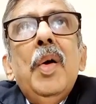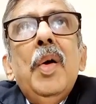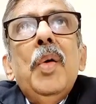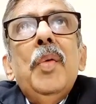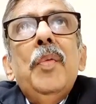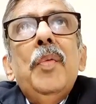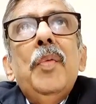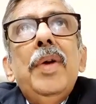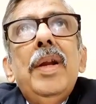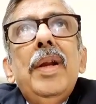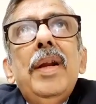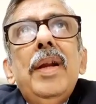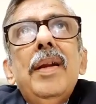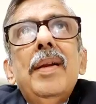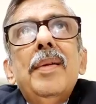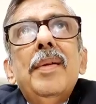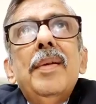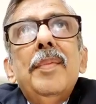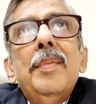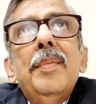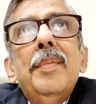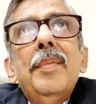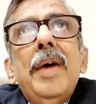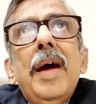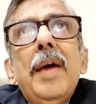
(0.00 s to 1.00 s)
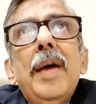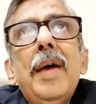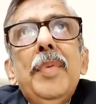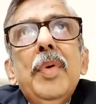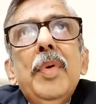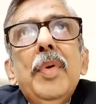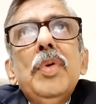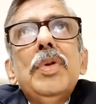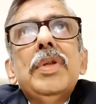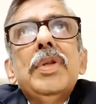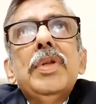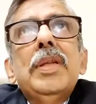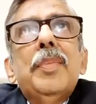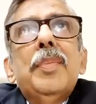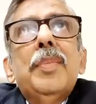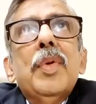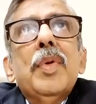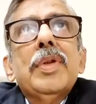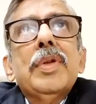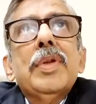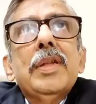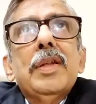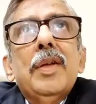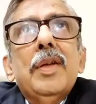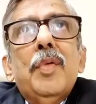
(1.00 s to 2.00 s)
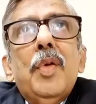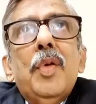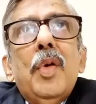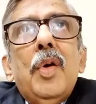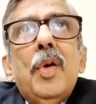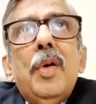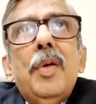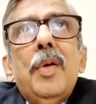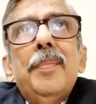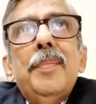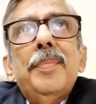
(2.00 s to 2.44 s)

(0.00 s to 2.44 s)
will abuse the process of law